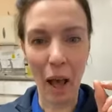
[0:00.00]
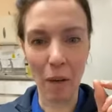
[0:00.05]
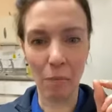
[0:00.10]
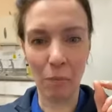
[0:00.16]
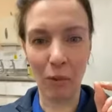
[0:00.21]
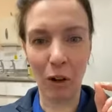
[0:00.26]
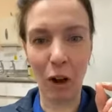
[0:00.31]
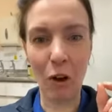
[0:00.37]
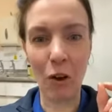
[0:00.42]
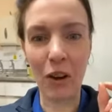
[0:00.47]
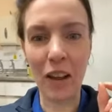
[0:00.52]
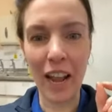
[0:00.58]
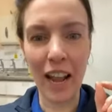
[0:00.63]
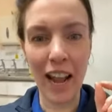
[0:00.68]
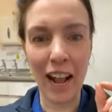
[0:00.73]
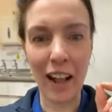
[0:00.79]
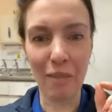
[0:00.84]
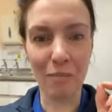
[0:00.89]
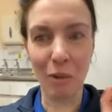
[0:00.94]
I'm
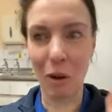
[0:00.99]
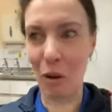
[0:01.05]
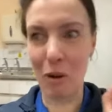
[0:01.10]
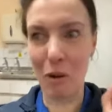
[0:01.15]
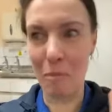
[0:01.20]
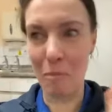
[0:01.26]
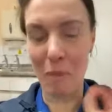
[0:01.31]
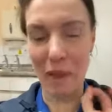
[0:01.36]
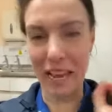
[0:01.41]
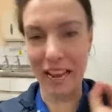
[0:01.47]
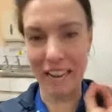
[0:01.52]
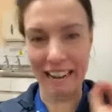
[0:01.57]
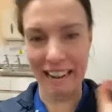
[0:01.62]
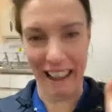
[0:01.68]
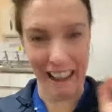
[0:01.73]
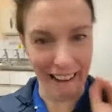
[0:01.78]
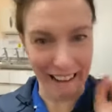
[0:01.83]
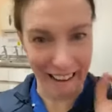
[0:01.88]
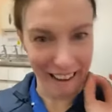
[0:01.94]
gonna be a
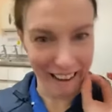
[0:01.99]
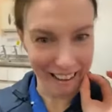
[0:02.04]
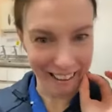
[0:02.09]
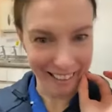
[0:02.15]
nana.